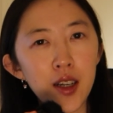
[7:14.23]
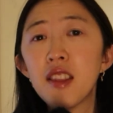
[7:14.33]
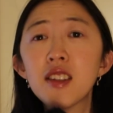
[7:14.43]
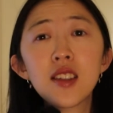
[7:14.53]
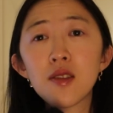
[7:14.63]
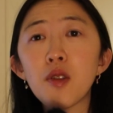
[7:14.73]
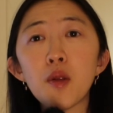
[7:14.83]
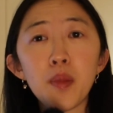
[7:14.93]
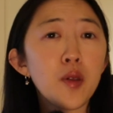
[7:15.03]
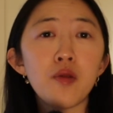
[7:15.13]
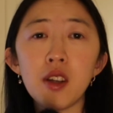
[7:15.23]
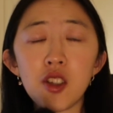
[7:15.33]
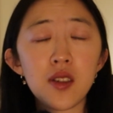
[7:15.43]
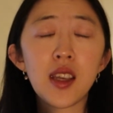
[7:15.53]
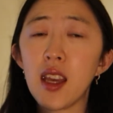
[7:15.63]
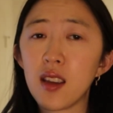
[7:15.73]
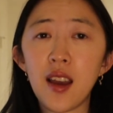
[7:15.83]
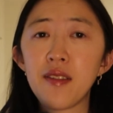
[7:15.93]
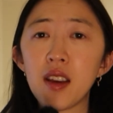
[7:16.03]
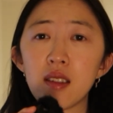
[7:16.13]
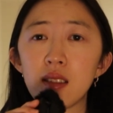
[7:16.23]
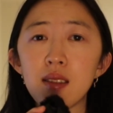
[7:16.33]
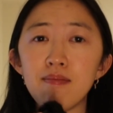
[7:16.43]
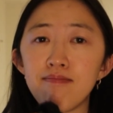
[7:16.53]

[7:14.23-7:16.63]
And this is for both restaurants and cafes.